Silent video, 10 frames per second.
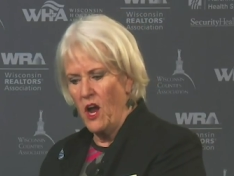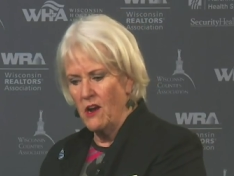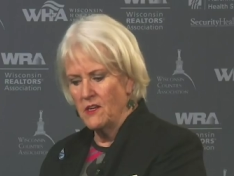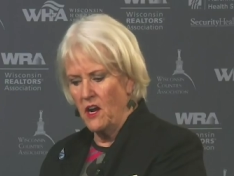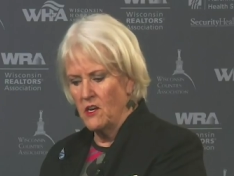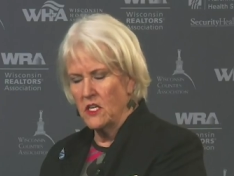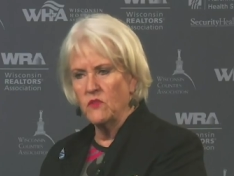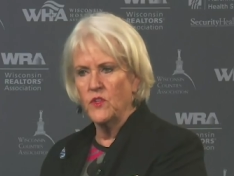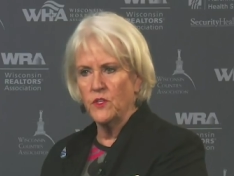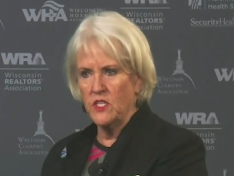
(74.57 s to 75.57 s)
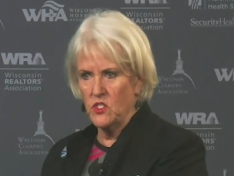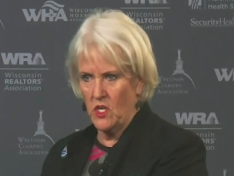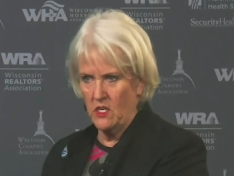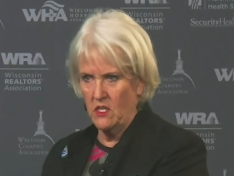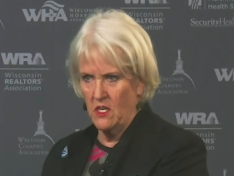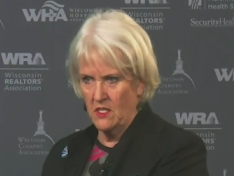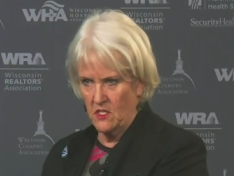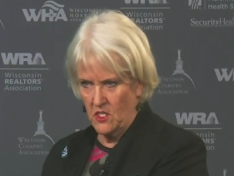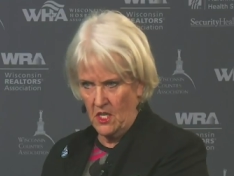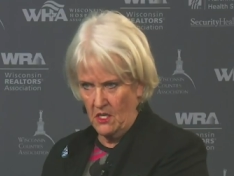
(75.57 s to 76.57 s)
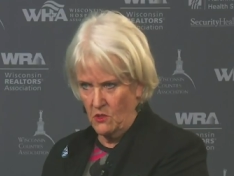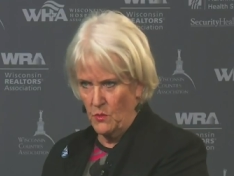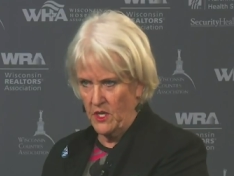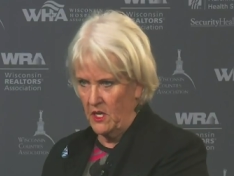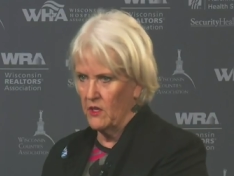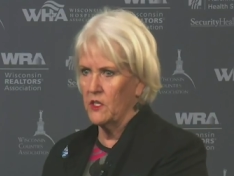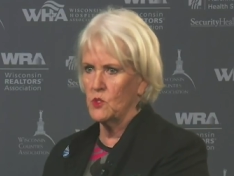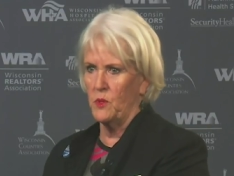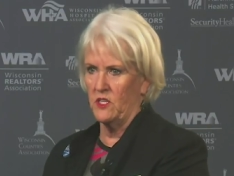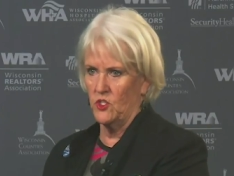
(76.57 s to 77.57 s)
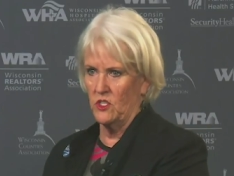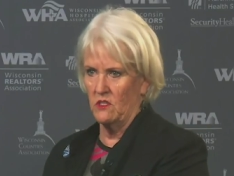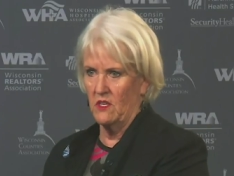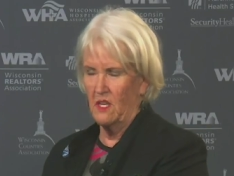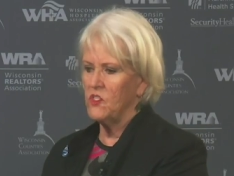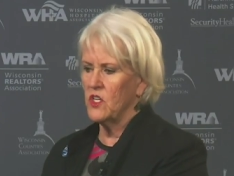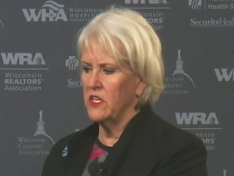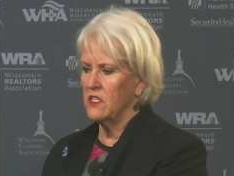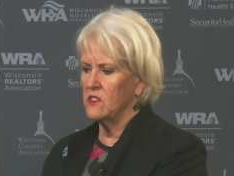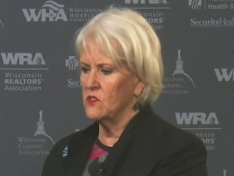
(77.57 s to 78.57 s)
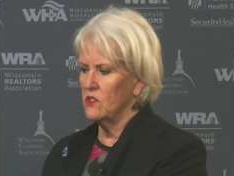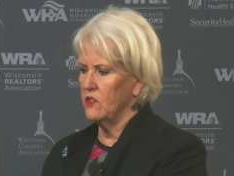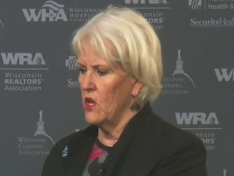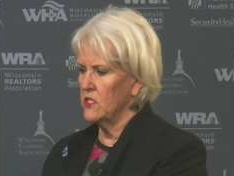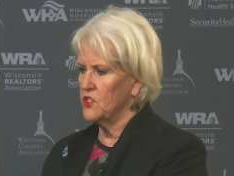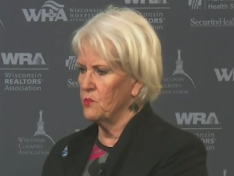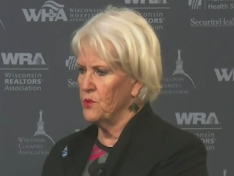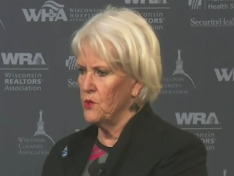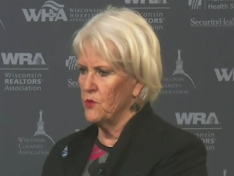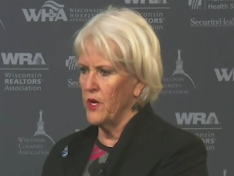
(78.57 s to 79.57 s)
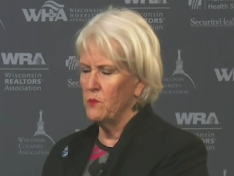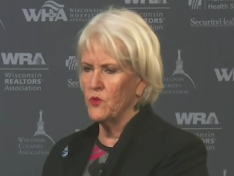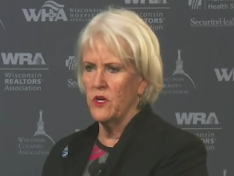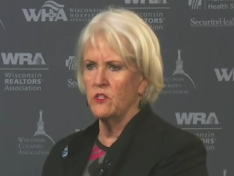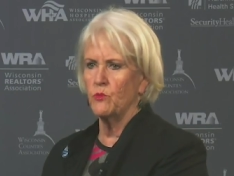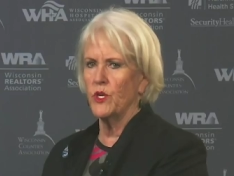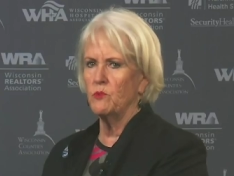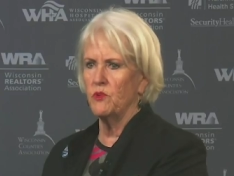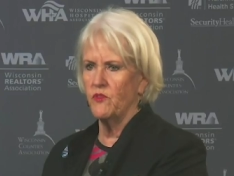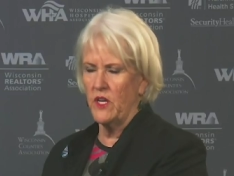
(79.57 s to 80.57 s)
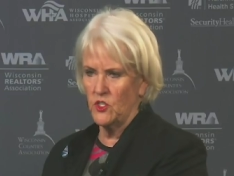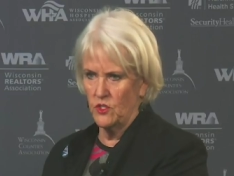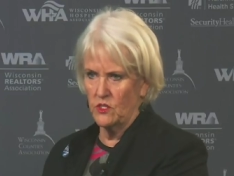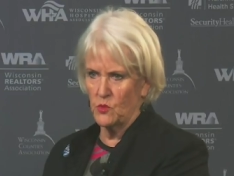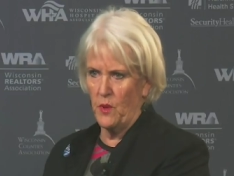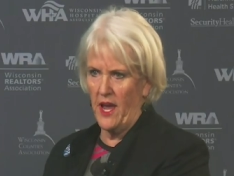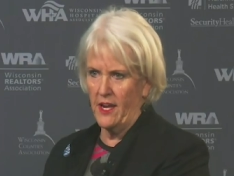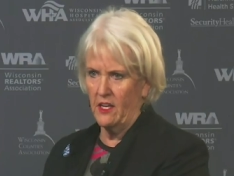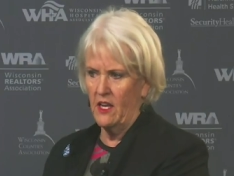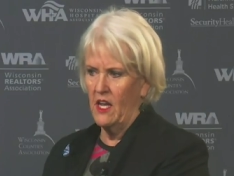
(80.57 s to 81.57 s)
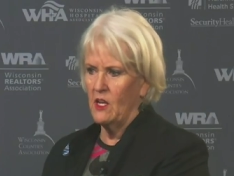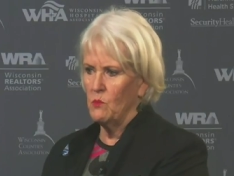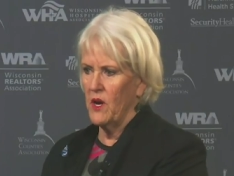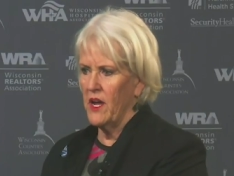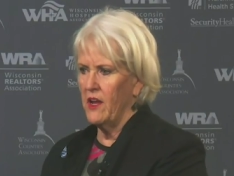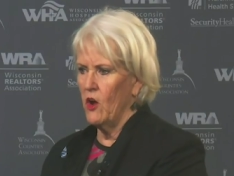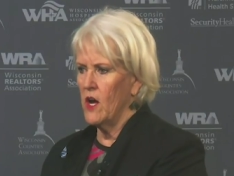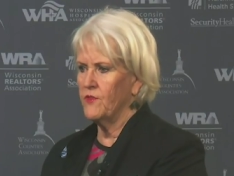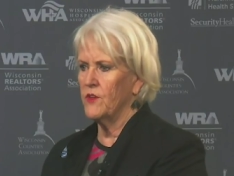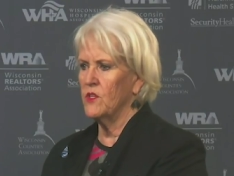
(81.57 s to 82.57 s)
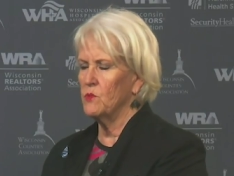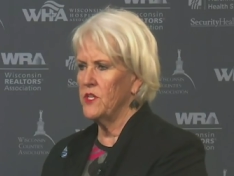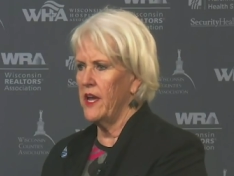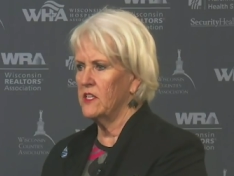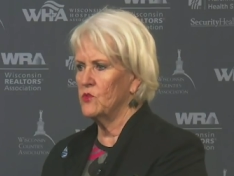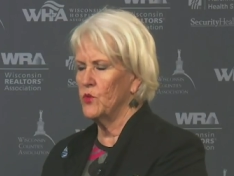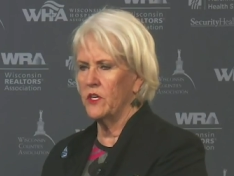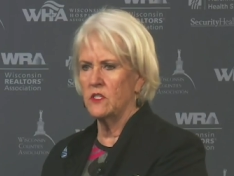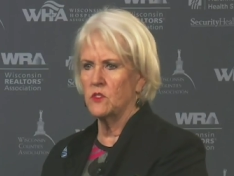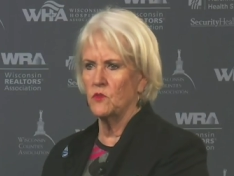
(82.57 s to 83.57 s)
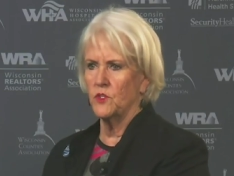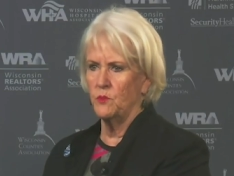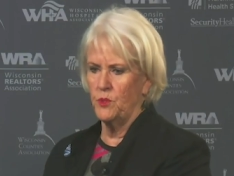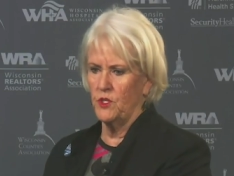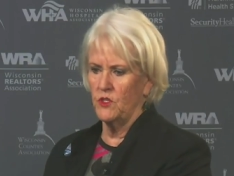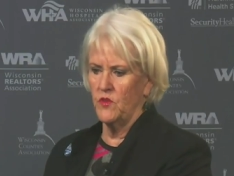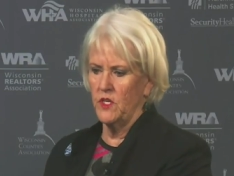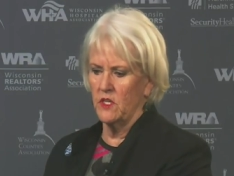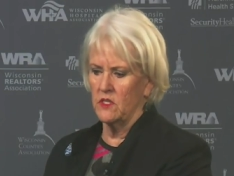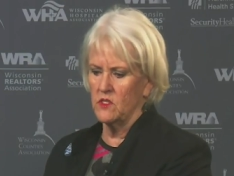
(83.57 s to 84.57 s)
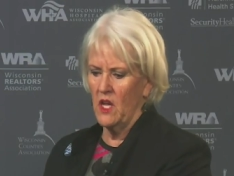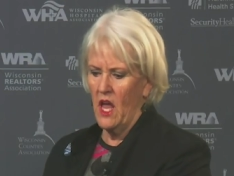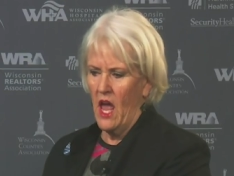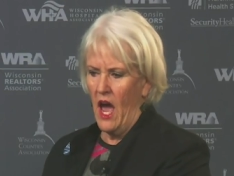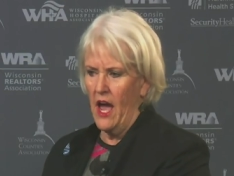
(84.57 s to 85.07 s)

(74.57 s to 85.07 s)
our, our governor decided not to take the Medicare expansion. Our state has launched a program trying to bring professionals back by offering them tax credits over a period of years.